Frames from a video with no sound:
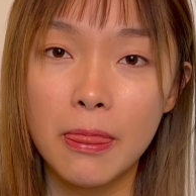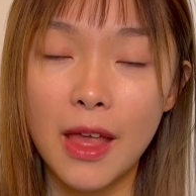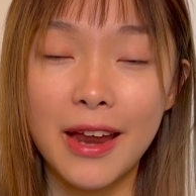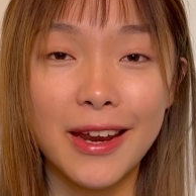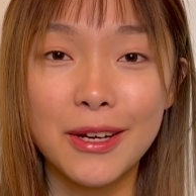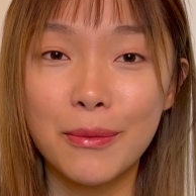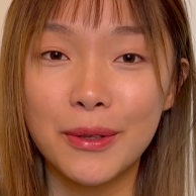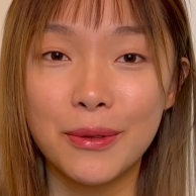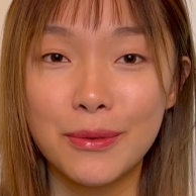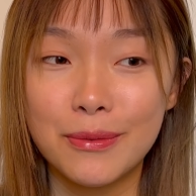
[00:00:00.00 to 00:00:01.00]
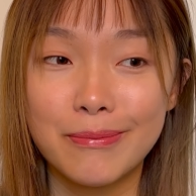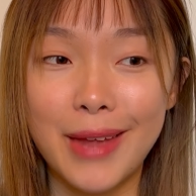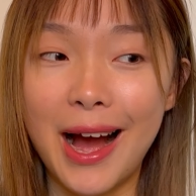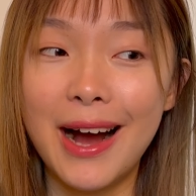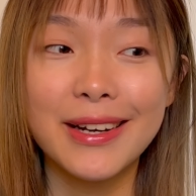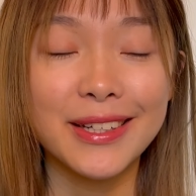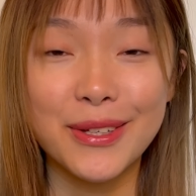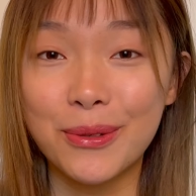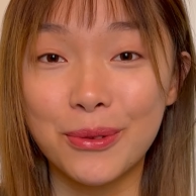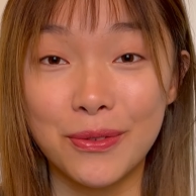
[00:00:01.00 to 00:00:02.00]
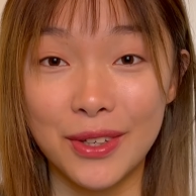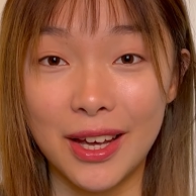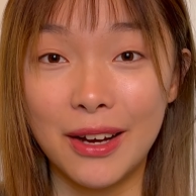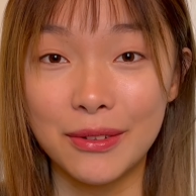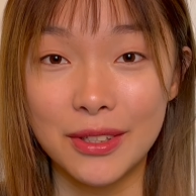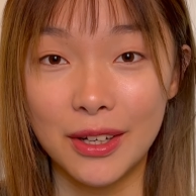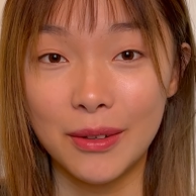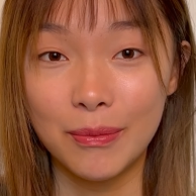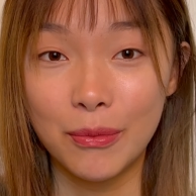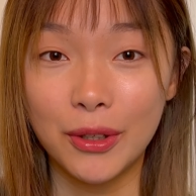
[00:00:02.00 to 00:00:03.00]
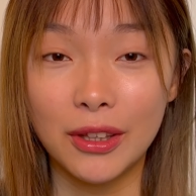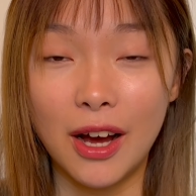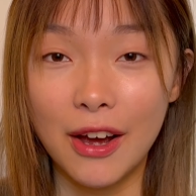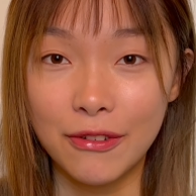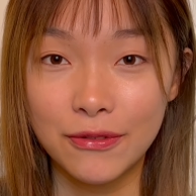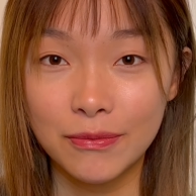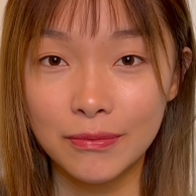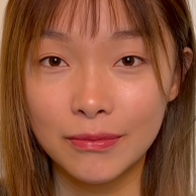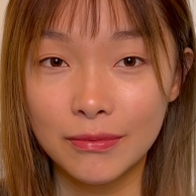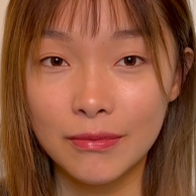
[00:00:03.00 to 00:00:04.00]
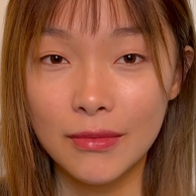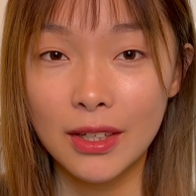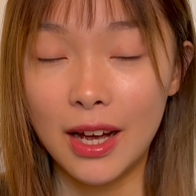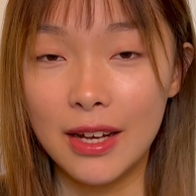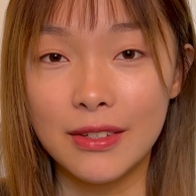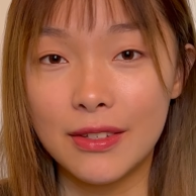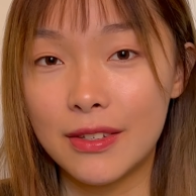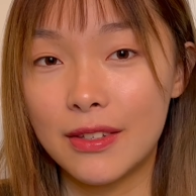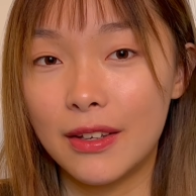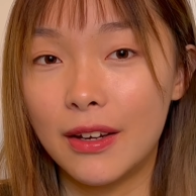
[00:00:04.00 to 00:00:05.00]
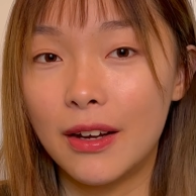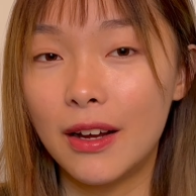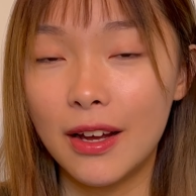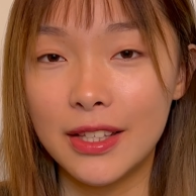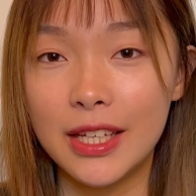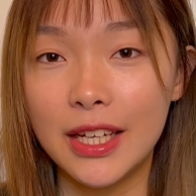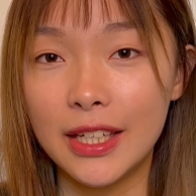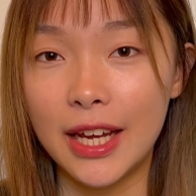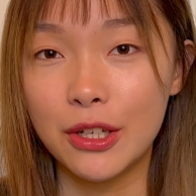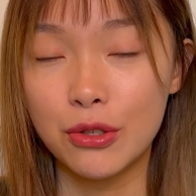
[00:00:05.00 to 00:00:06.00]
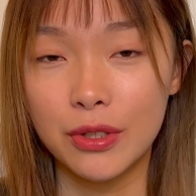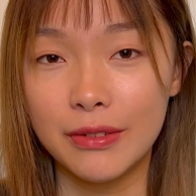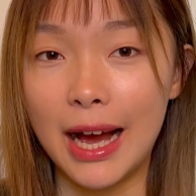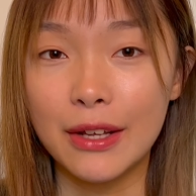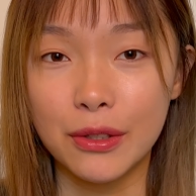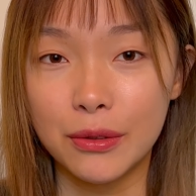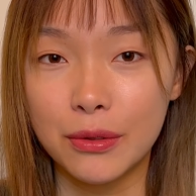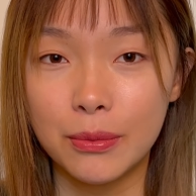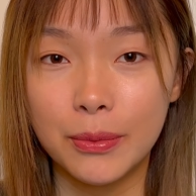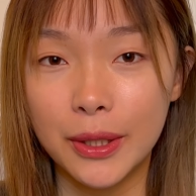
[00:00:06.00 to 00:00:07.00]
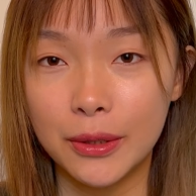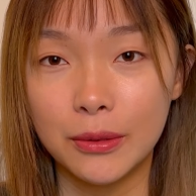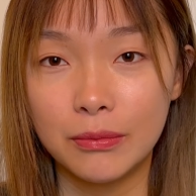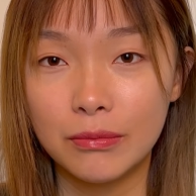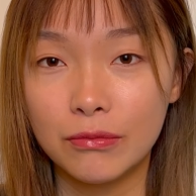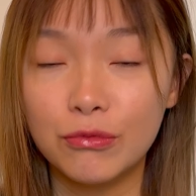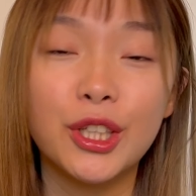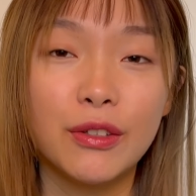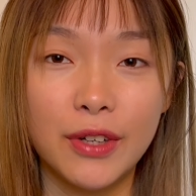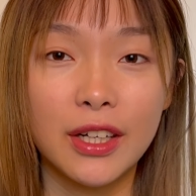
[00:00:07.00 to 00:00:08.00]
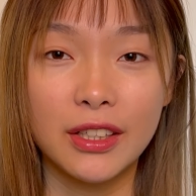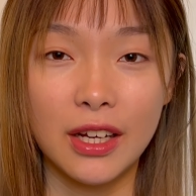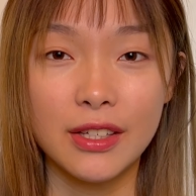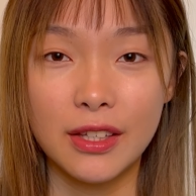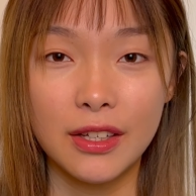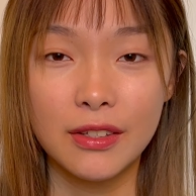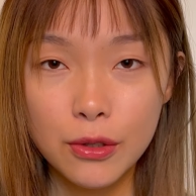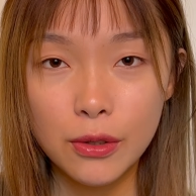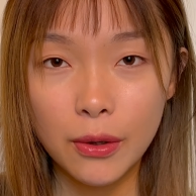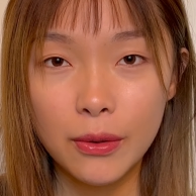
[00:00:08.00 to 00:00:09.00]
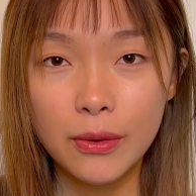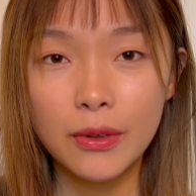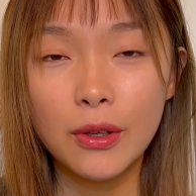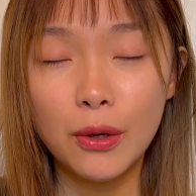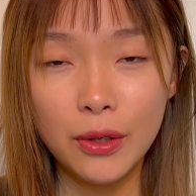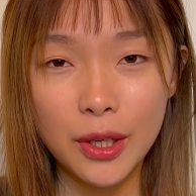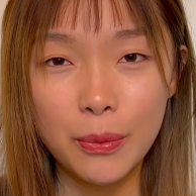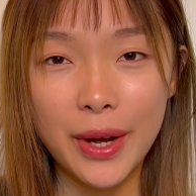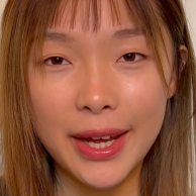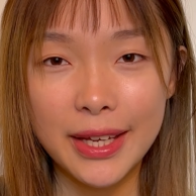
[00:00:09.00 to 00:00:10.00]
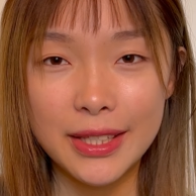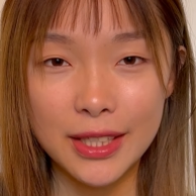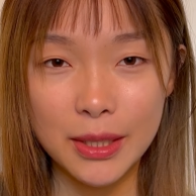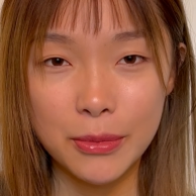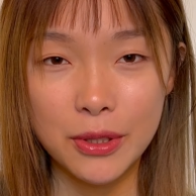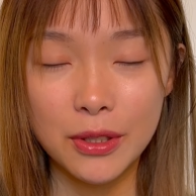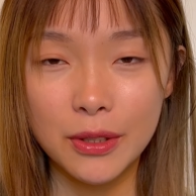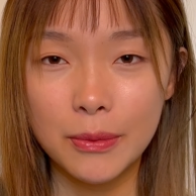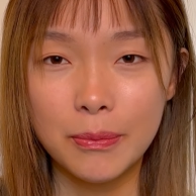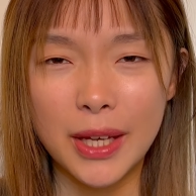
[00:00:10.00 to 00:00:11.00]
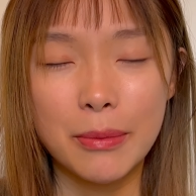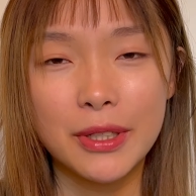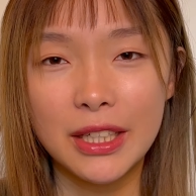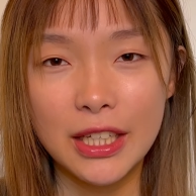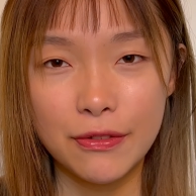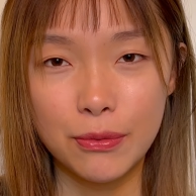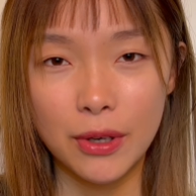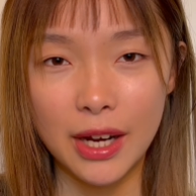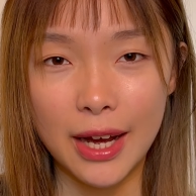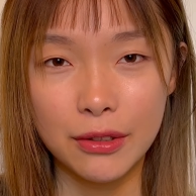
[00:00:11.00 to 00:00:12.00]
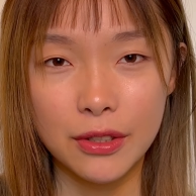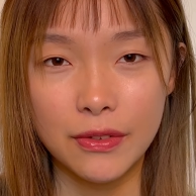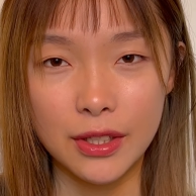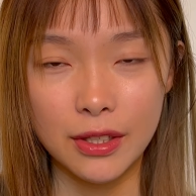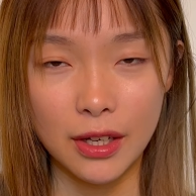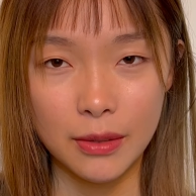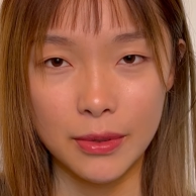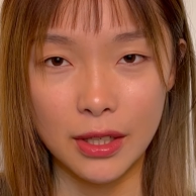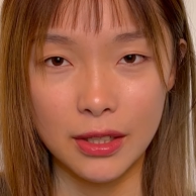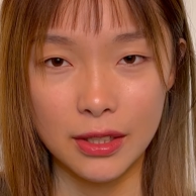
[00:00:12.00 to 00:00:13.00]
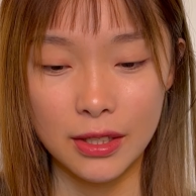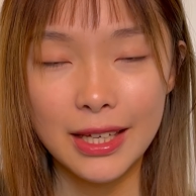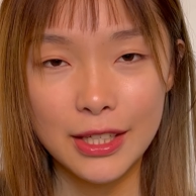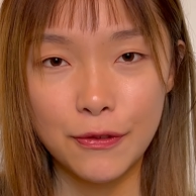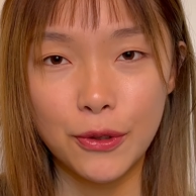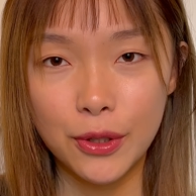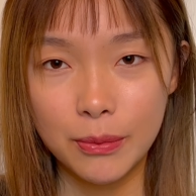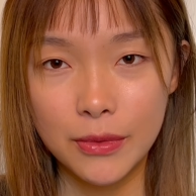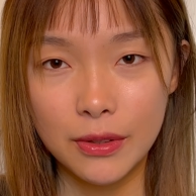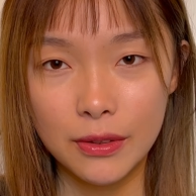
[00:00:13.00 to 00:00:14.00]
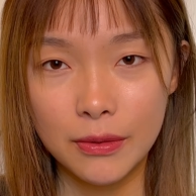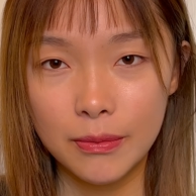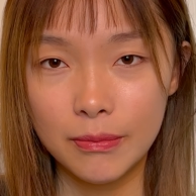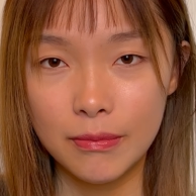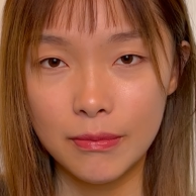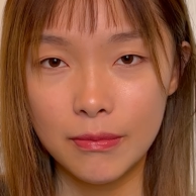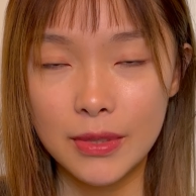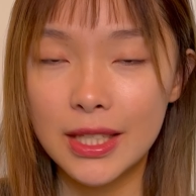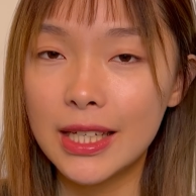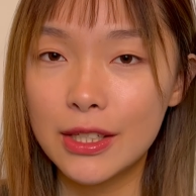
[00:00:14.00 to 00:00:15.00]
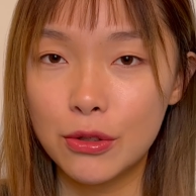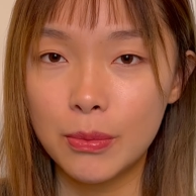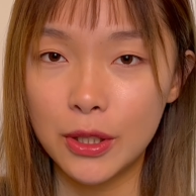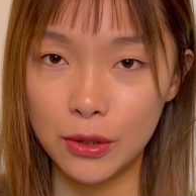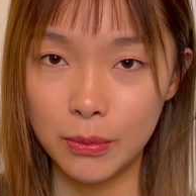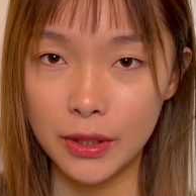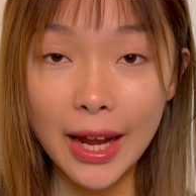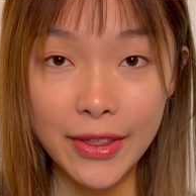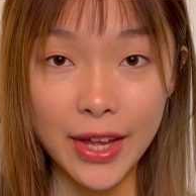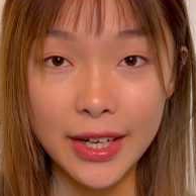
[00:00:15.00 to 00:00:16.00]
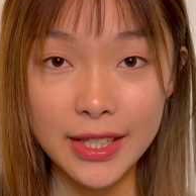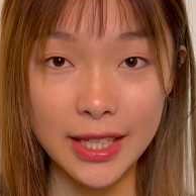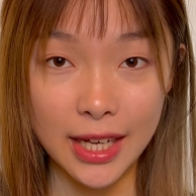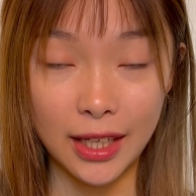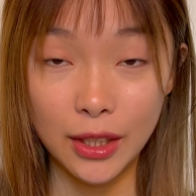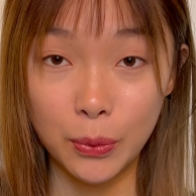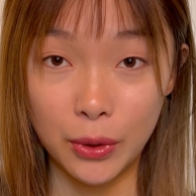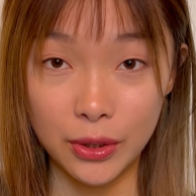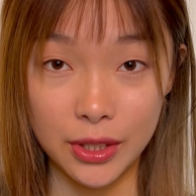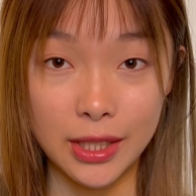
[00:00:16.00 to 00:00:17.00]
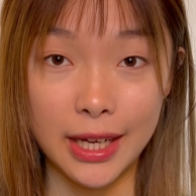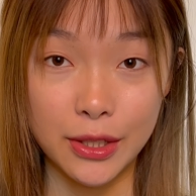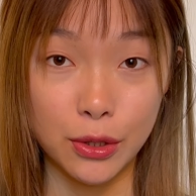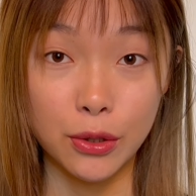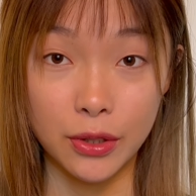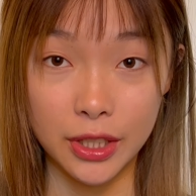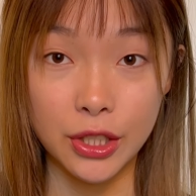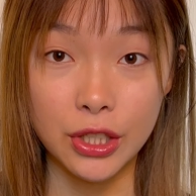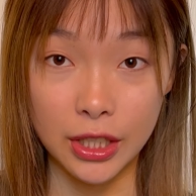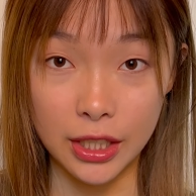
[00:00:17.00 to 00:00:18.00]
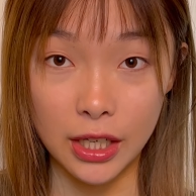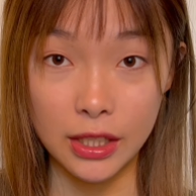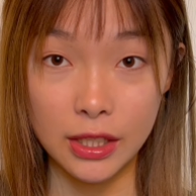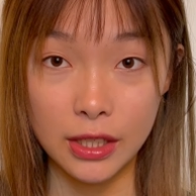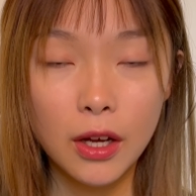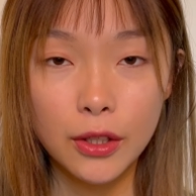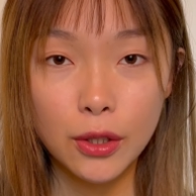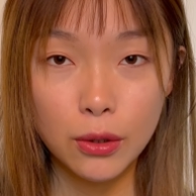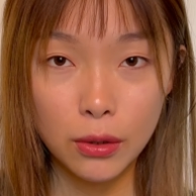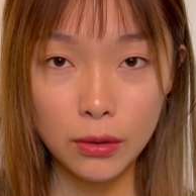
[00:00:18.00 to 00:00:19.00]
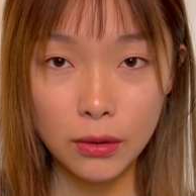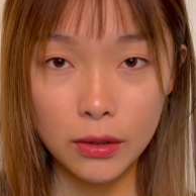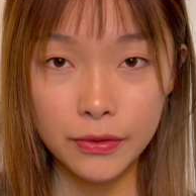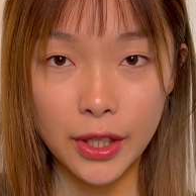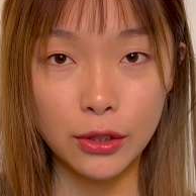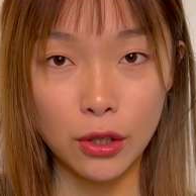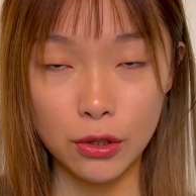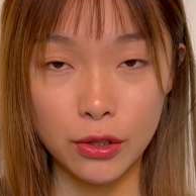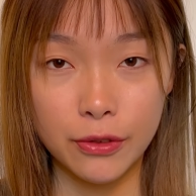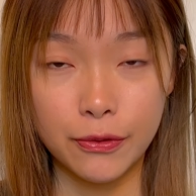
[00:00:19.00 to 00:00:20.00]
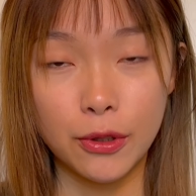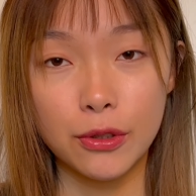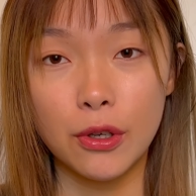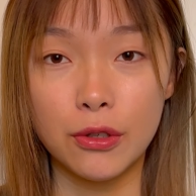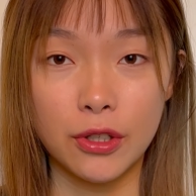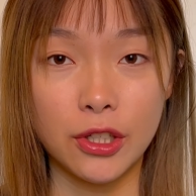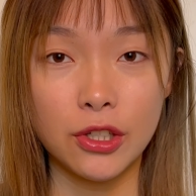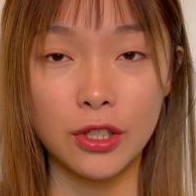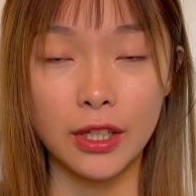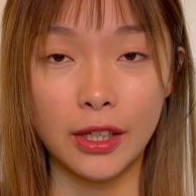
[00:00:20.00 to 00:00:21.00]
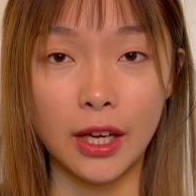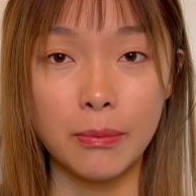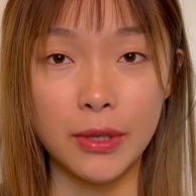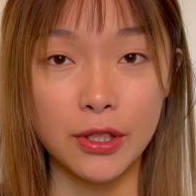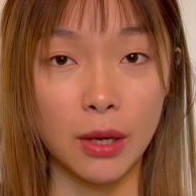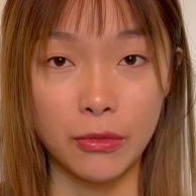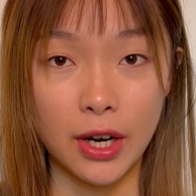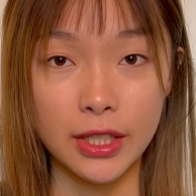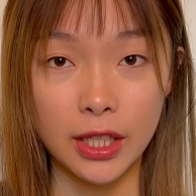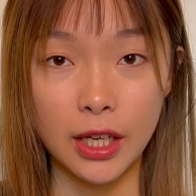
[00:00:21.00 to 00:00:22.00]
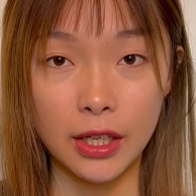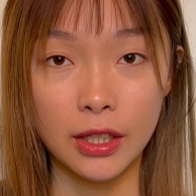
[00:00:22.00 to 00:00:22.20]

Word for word: And anyone who's had any sort of encounter with life as a teenage or an adult will really recognize these. So the only way it seems to be able to lift one out of this circumstance is for them to cease to be human. And that is exactly what the state's social conditioning does. The core of their doctrine for social conditioning can be summarized here.